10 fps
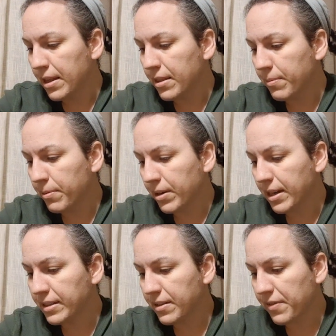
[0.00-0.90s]
The book
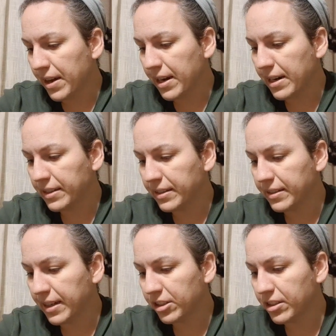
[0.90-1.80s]
is divided into
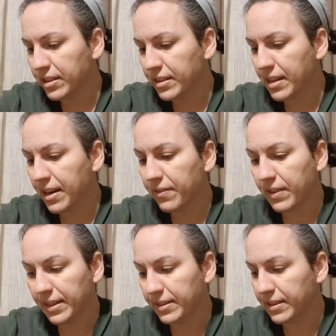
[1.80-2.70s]
sections instead of
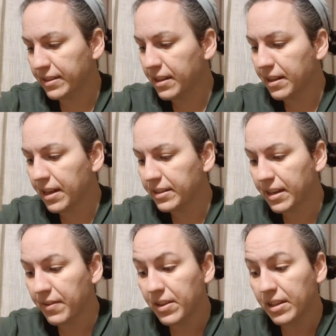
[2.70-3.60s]
lessons, thus
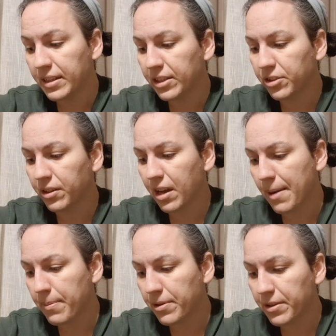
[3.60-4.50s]
giving the teacher the
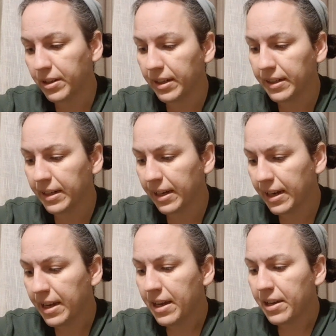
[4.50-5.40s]
opportunity to
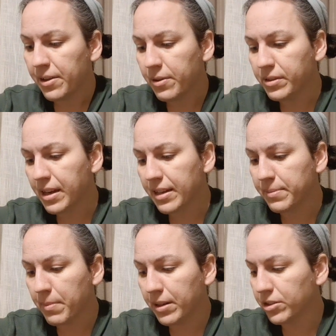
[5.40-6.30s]
use
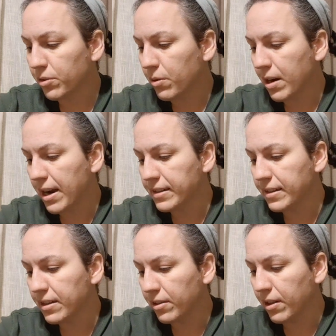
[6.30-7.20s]
as much or as
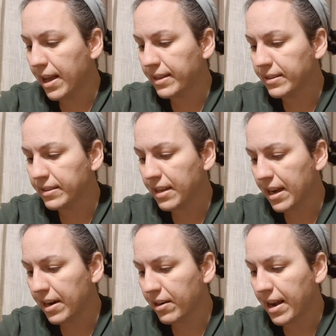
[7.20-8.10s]
little as
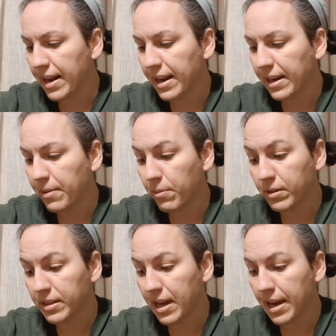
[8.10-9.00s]
desired at any
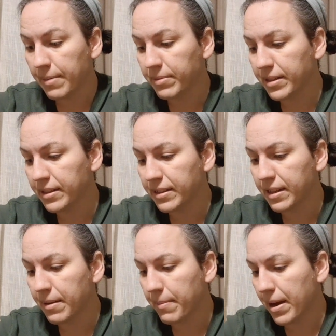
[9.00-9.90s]
one time, since
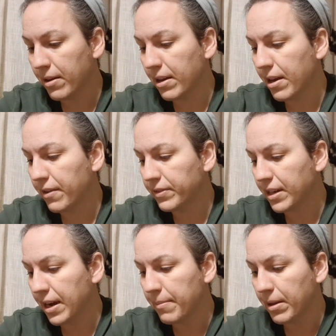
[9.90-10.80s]
the amount of
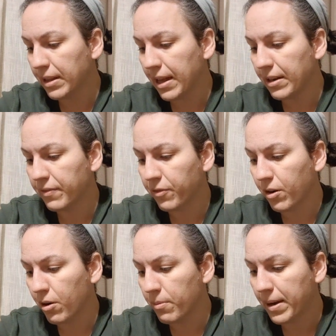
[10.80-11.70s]
time allowed for
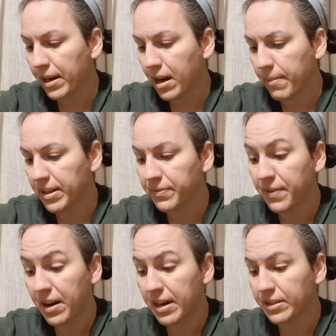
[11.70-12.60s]
home economics
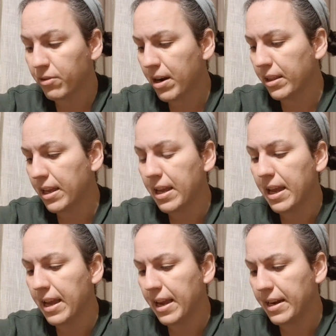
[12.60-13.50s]
varies greatly
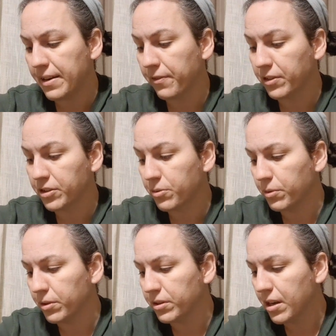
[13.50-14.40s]
in different
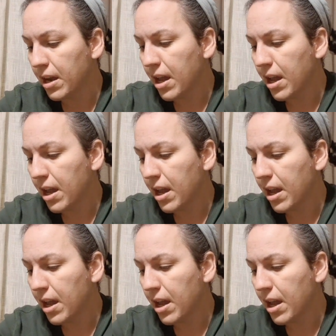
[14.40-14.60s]
schools.